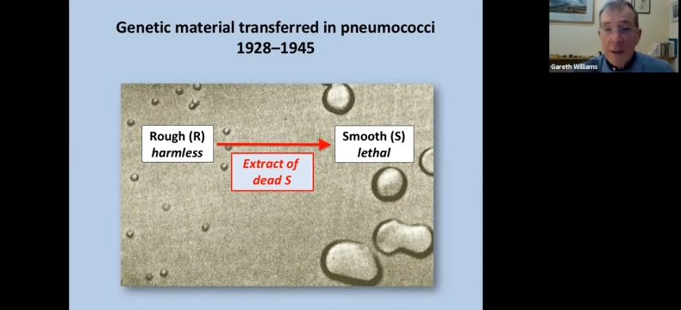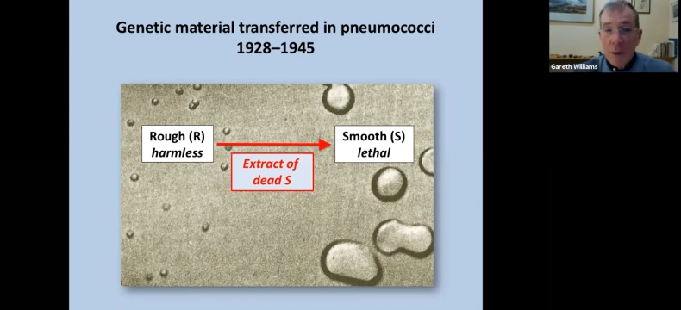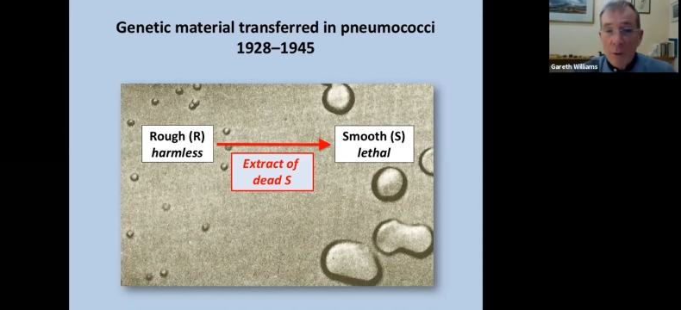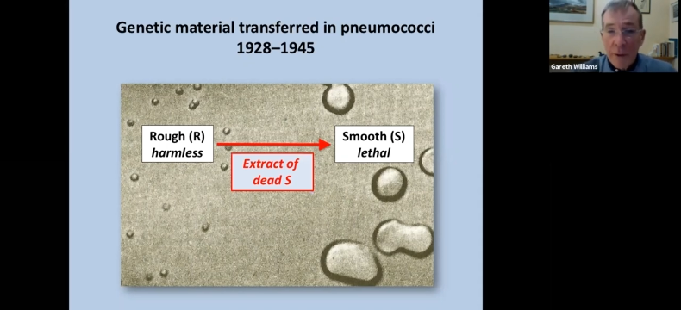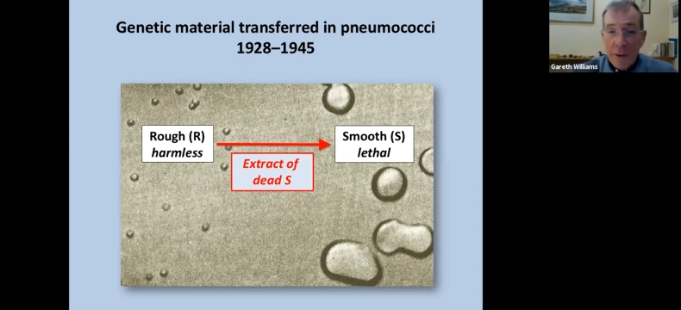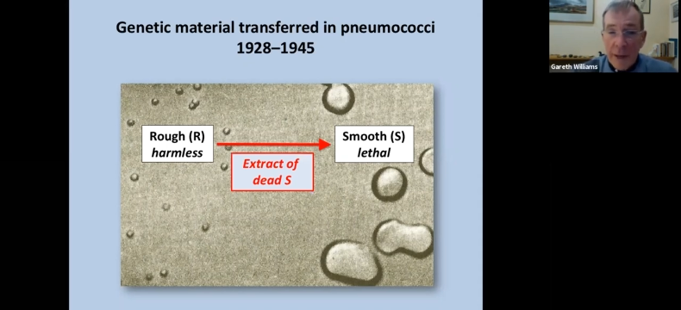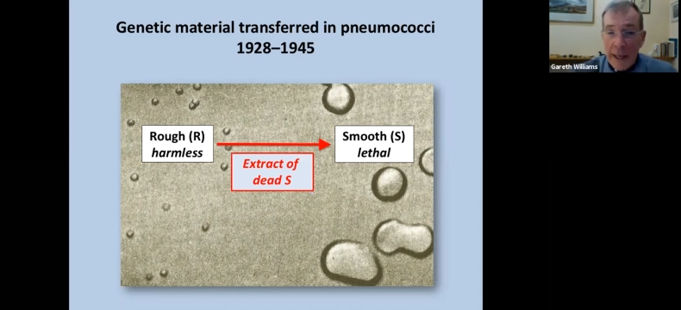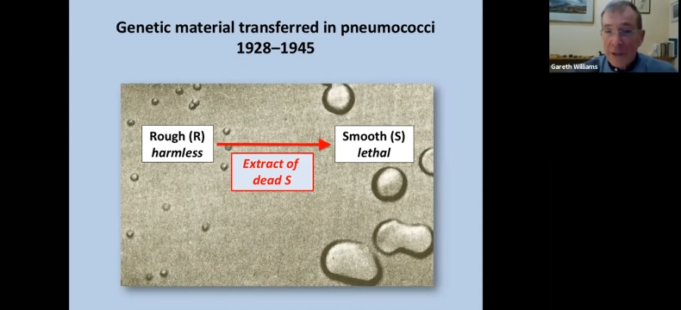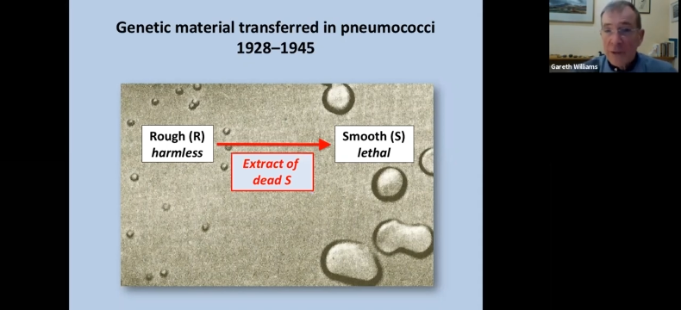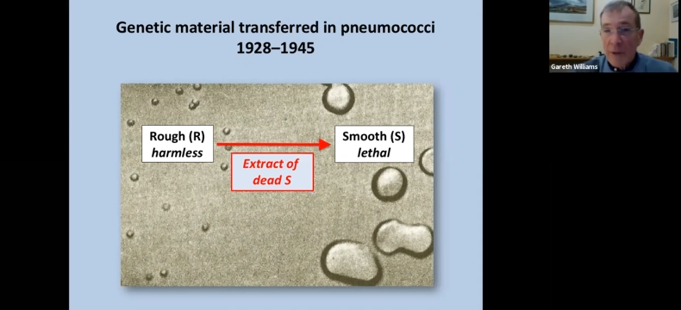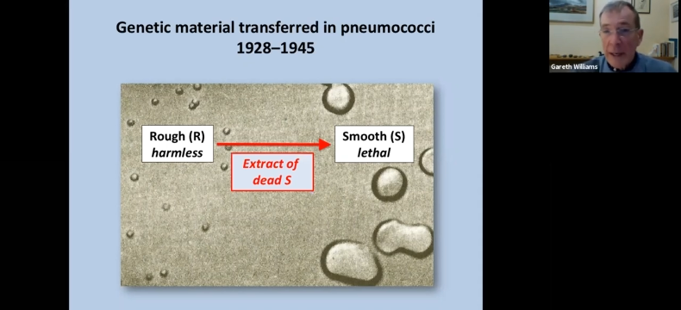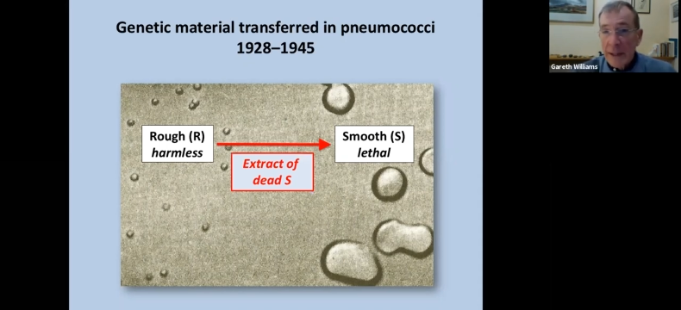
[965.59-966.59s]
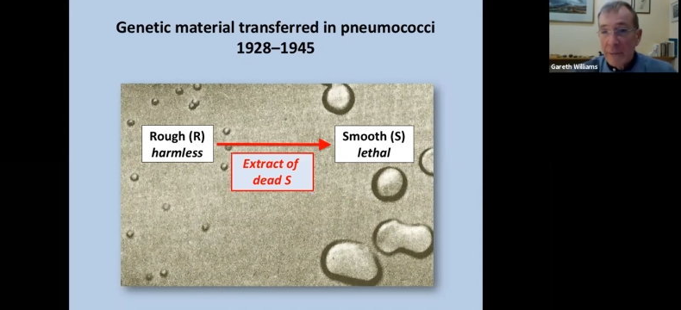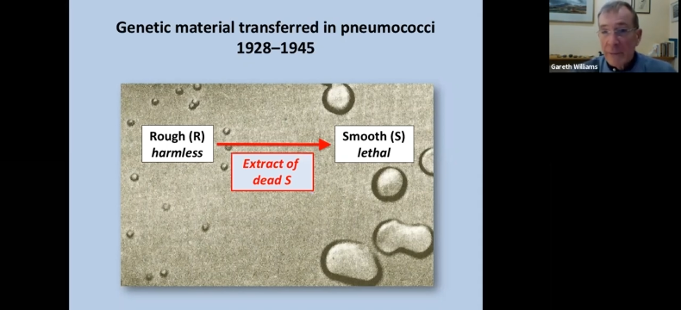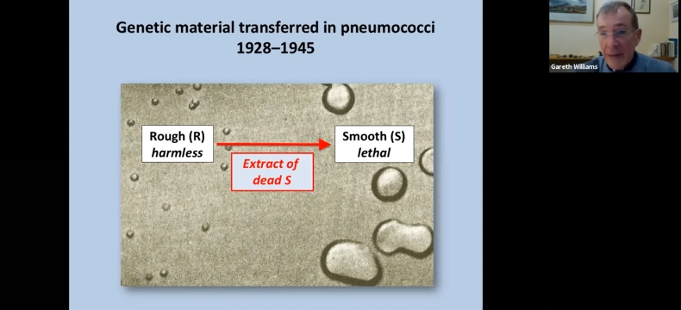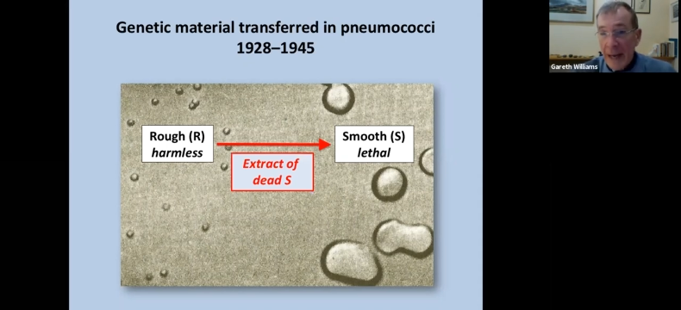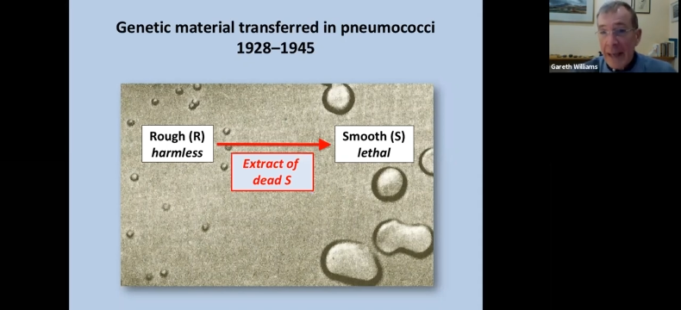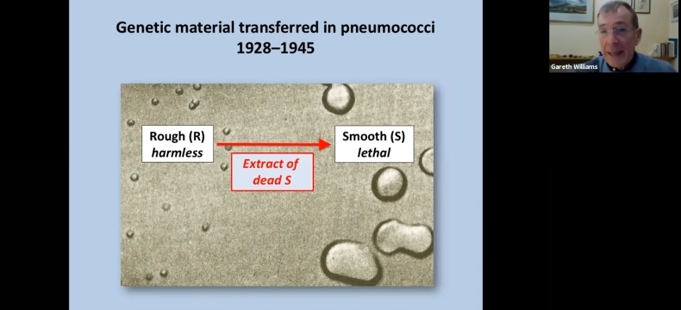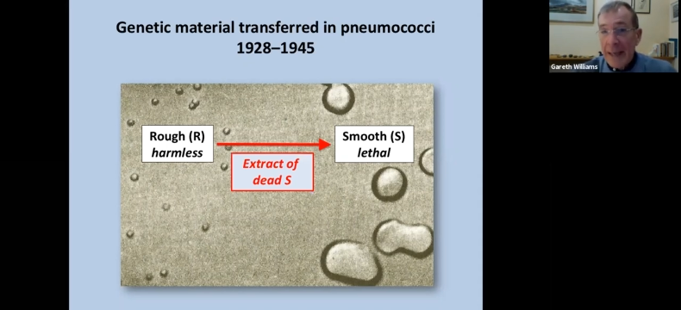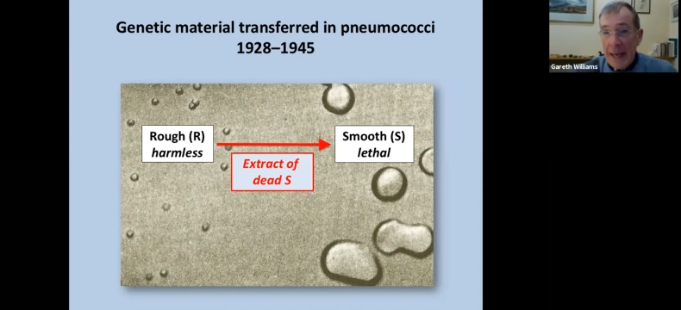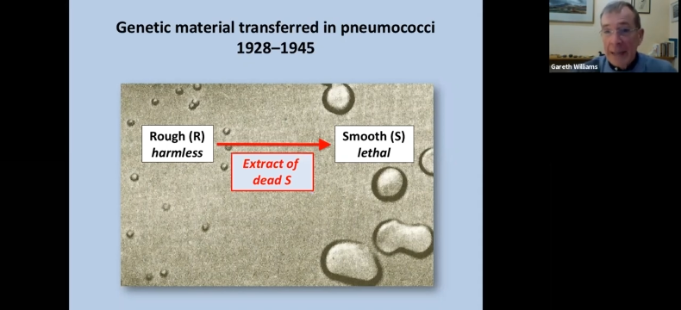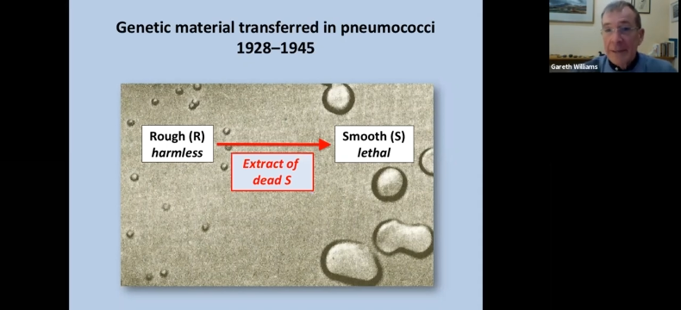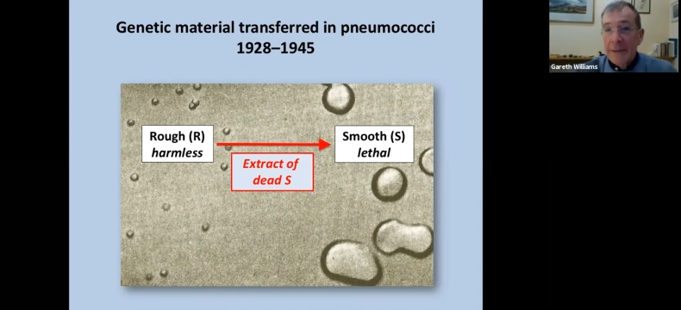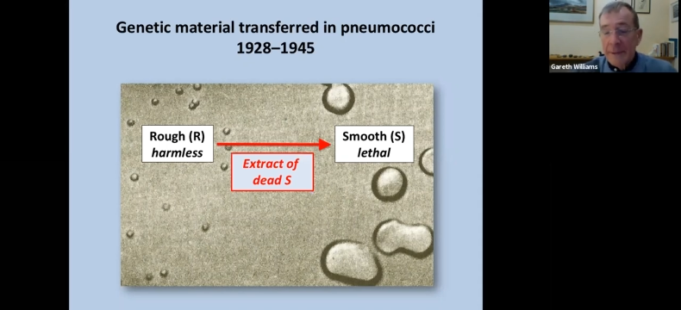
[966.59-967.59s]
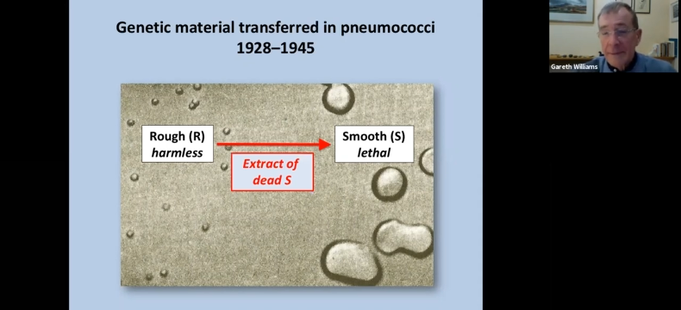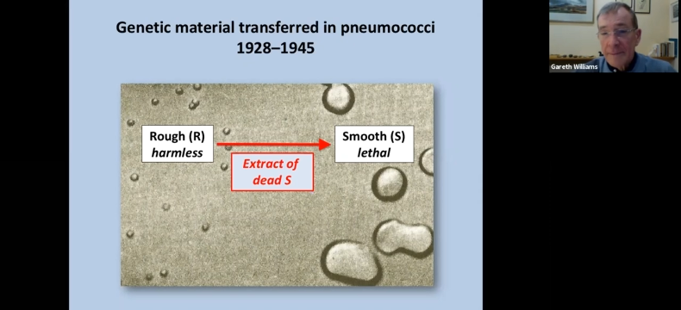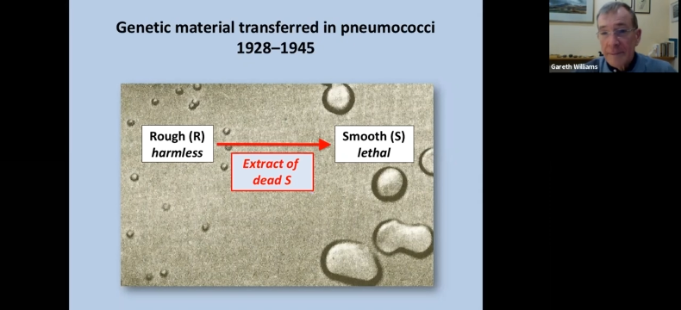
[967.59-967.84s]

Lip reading: with an extract of dead S.